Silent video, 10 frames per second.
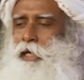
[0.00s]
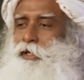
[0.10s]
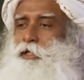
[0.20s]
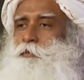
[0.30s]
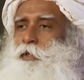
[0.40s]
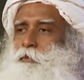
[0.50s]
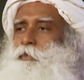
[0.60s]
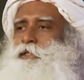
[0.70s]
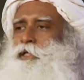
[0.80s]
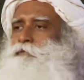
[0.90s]
I respect
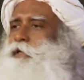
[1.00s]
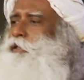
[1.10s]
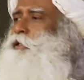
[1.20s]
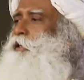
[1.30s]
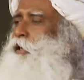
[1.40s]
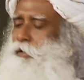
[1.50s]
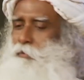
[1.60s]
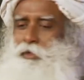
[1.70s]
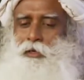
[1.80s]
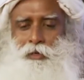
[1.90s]
myself, I think
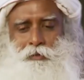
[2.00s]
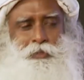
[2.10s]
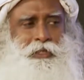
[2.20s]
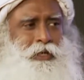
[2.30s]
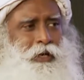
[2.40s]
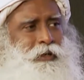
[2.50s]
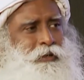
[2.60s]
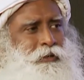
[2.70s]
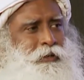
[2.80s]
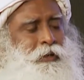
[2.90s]
I'm a big
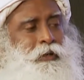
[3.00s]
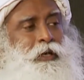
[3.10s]
guy.